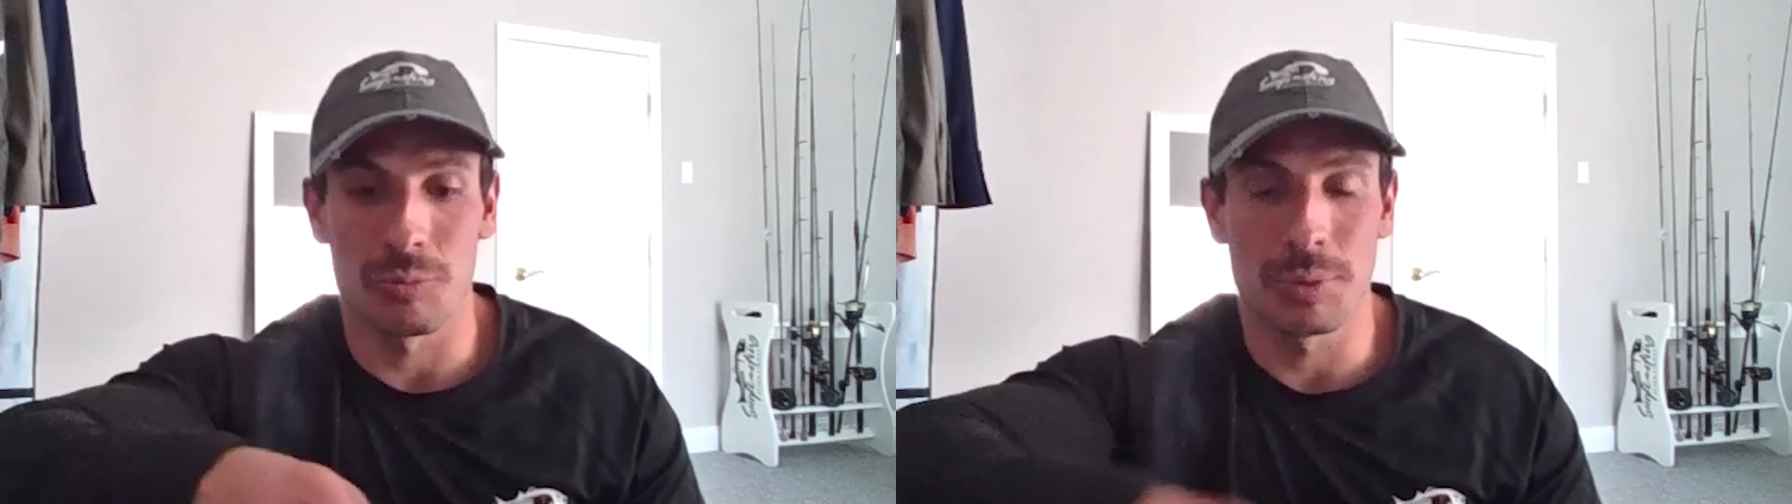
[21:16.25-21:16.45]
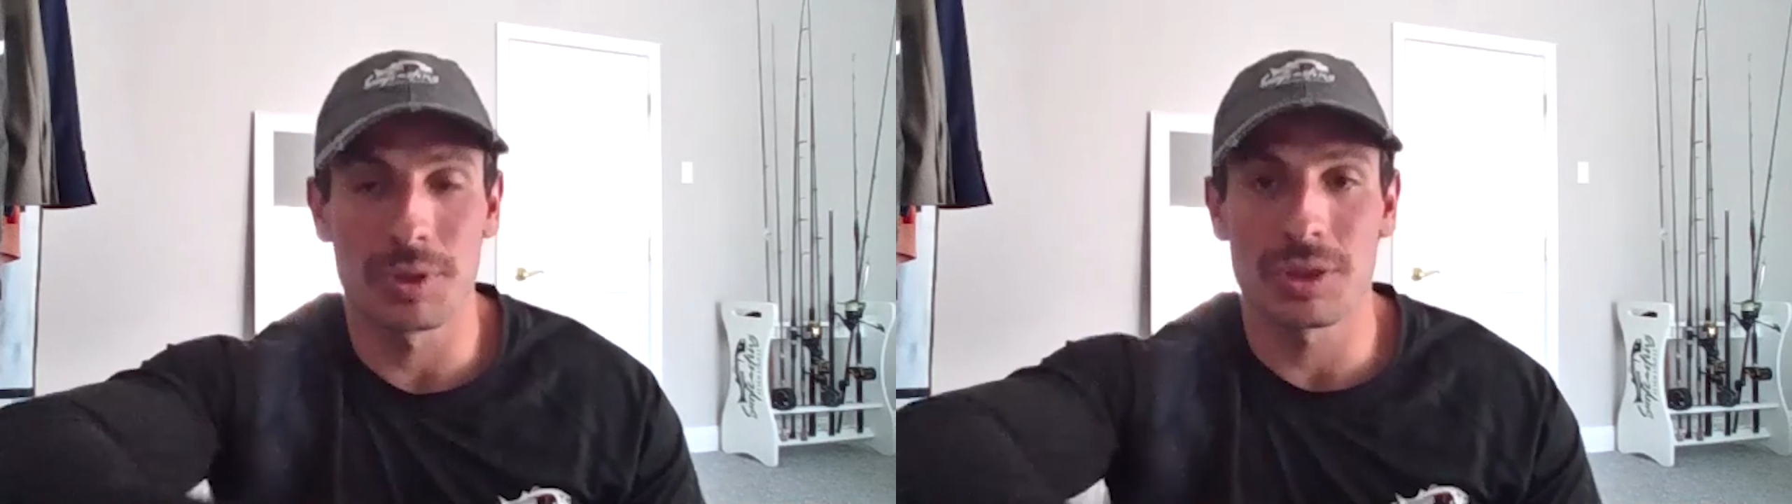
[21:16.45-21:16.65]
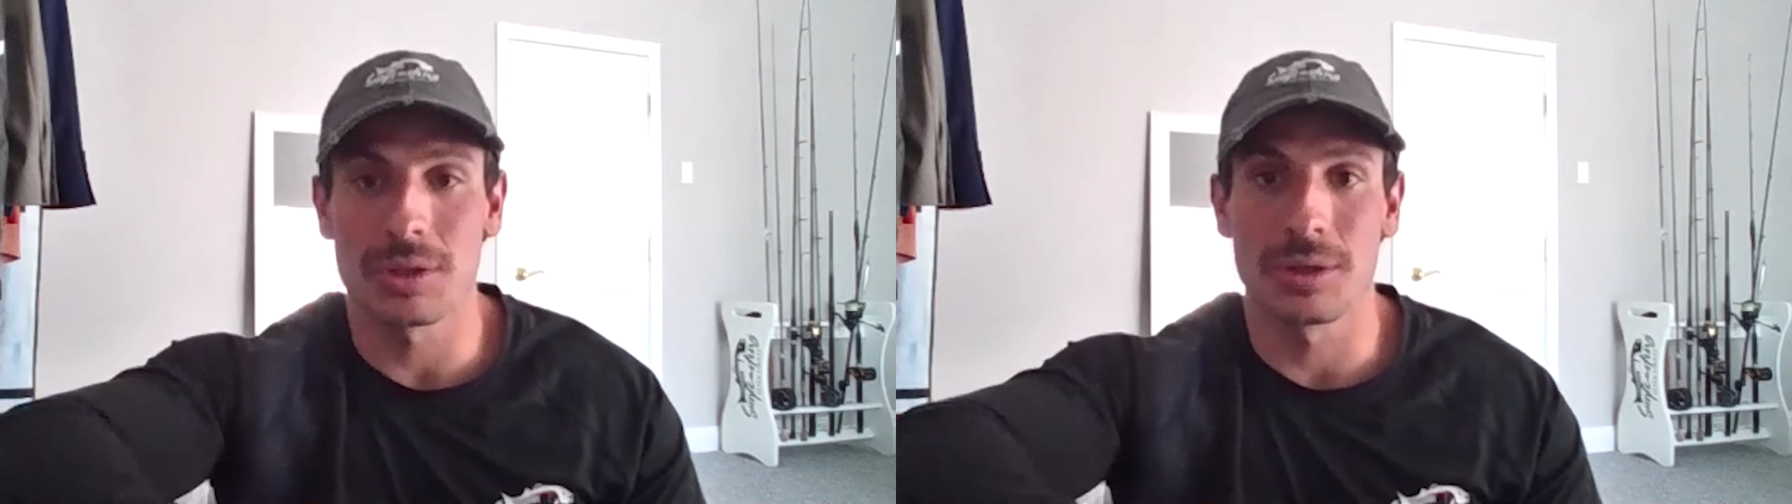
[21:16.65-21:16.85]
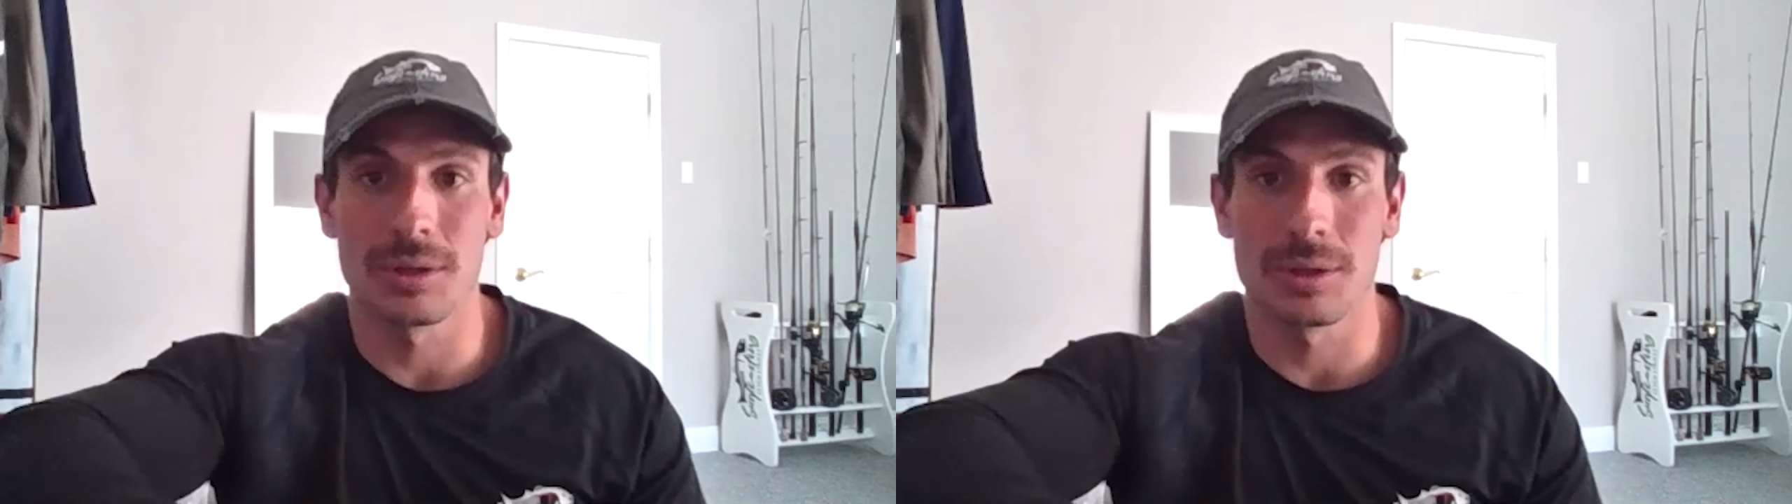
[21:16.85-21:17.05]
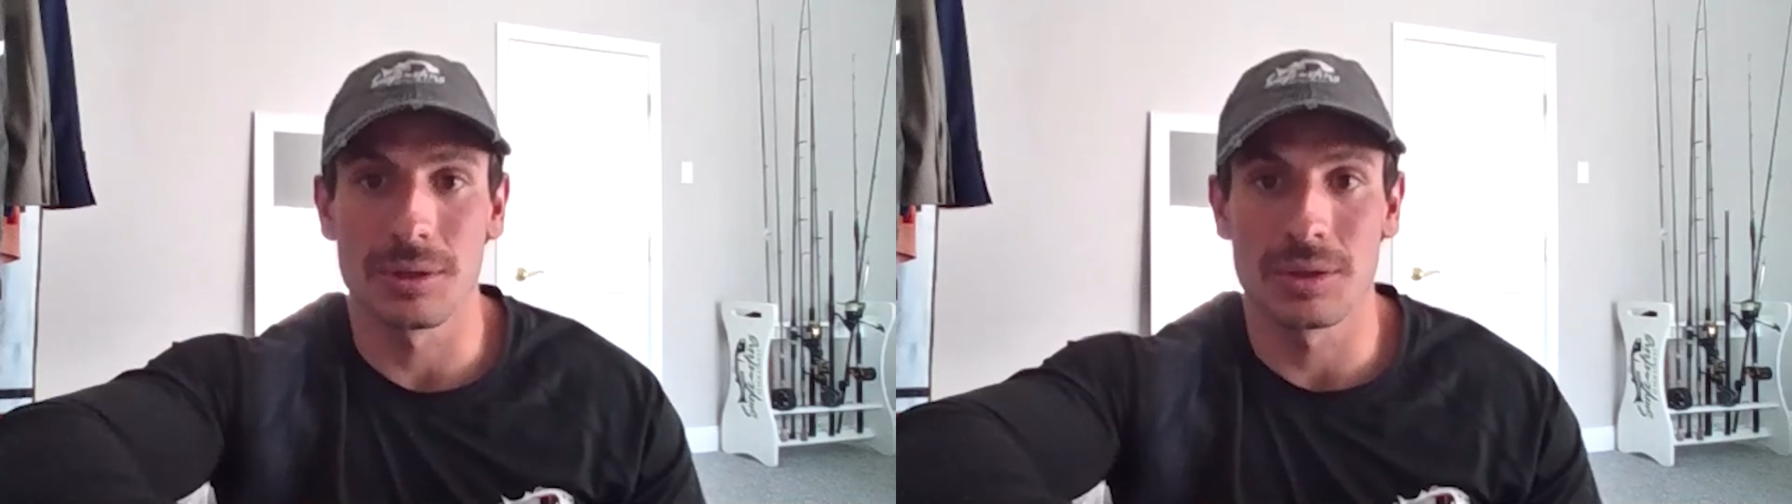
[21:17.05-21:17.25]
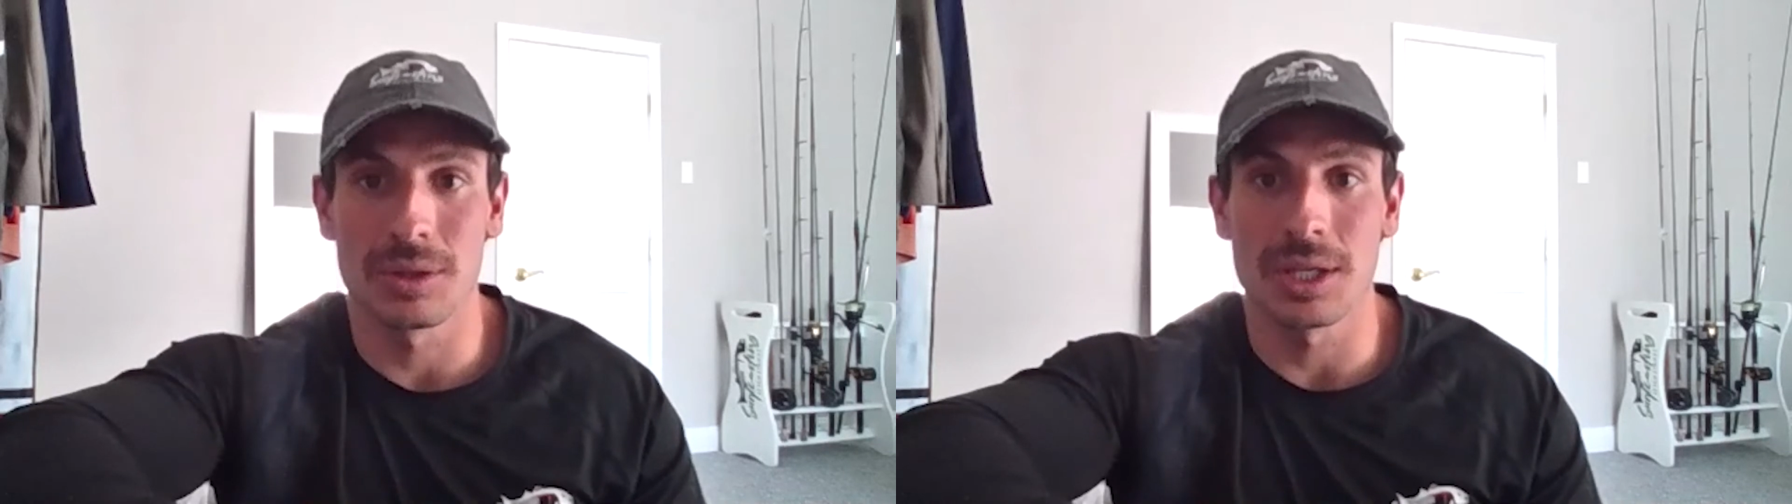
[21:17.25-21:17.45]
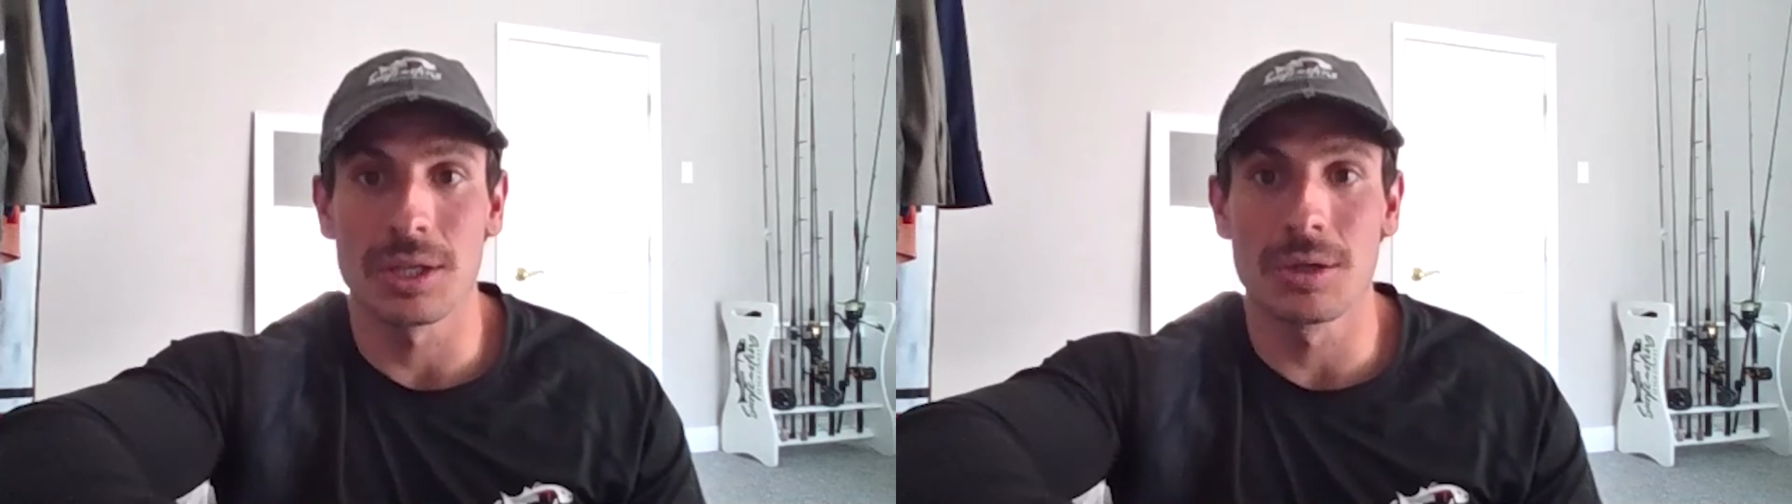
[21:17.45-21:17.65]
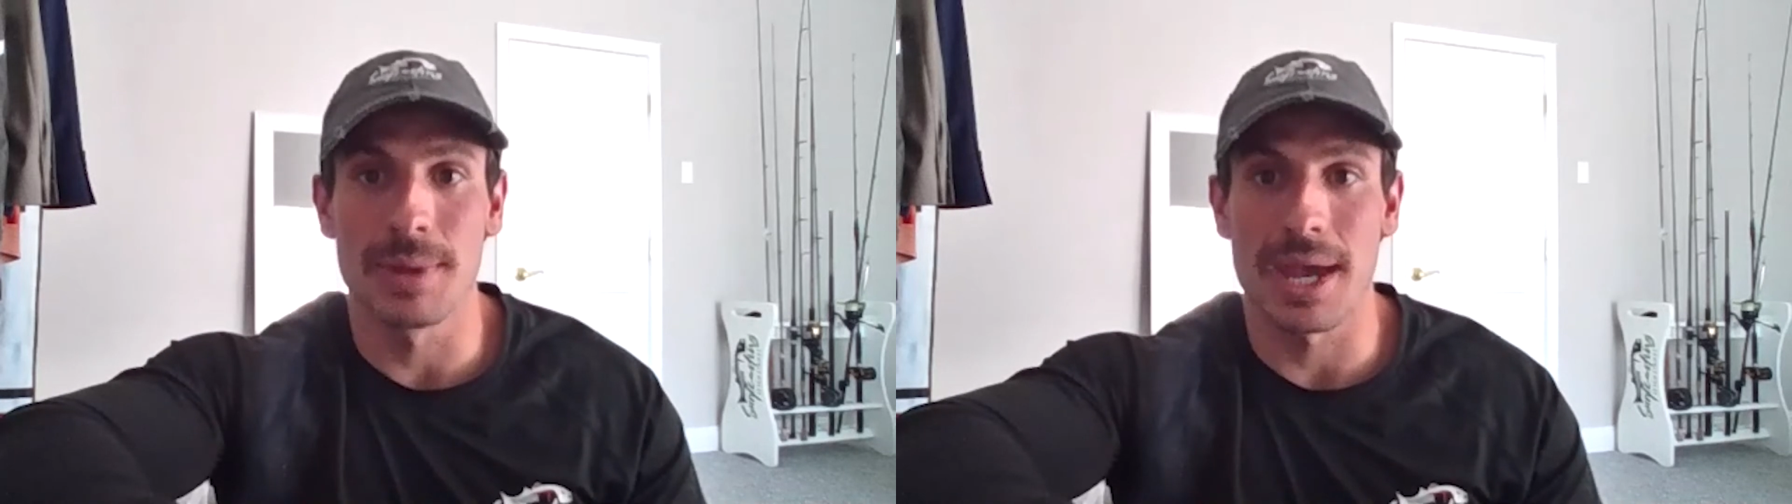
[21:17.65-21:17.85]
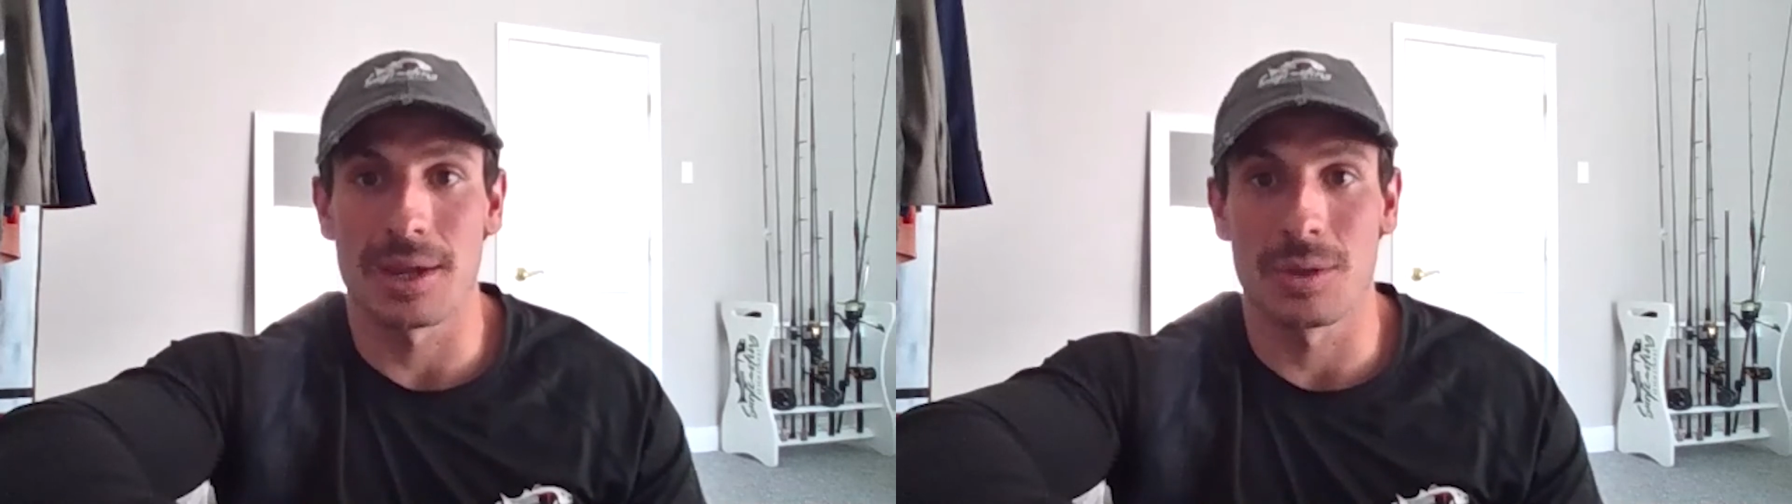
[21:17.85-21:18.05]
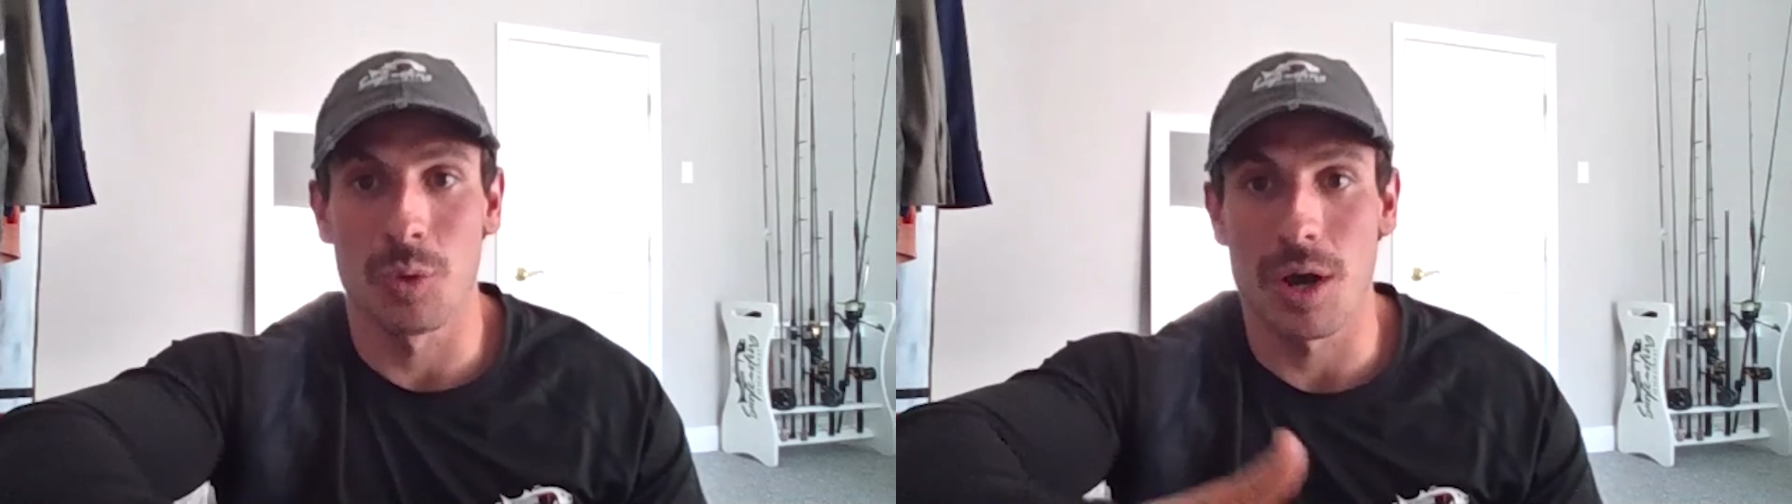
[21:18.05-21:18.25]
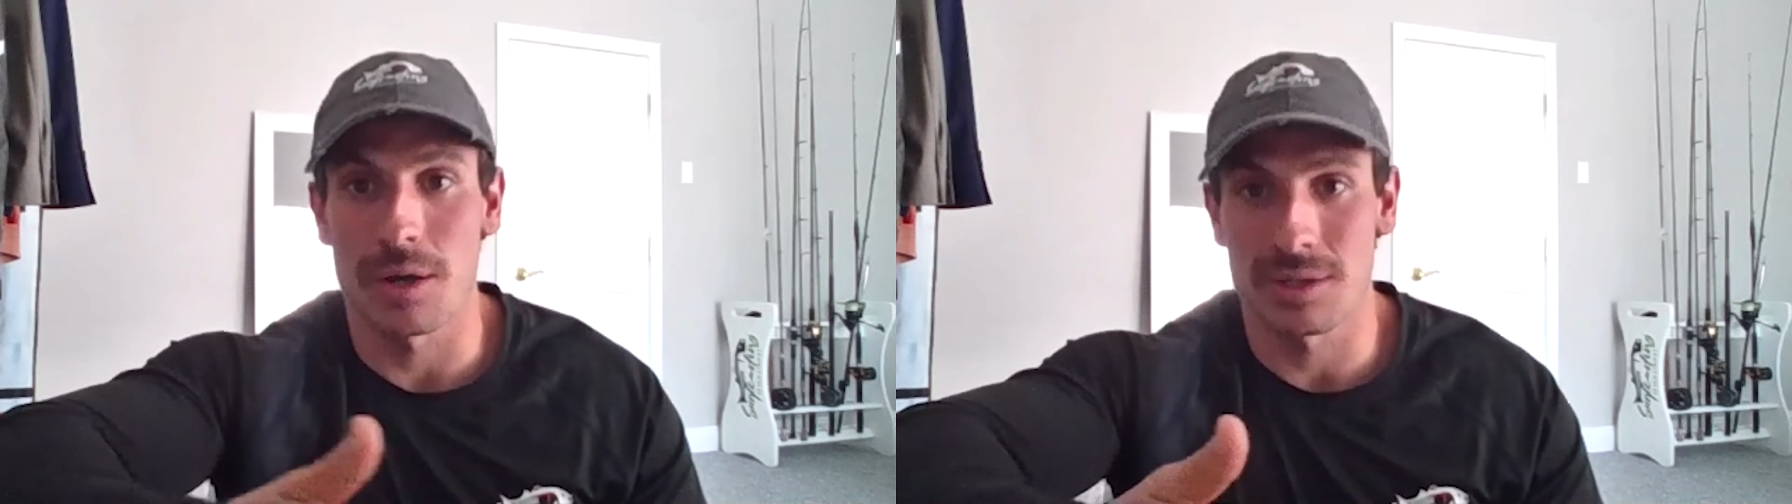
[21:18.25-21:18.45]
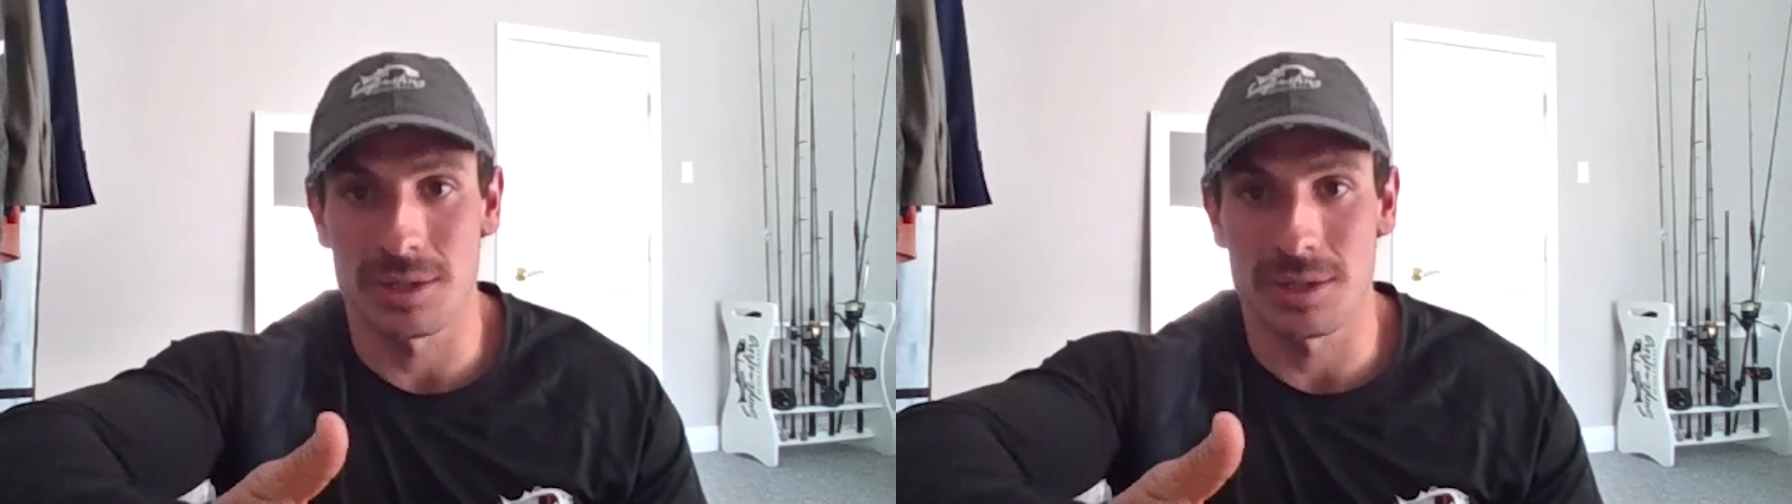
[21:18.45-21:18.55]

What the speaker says: put the eel bag in the water,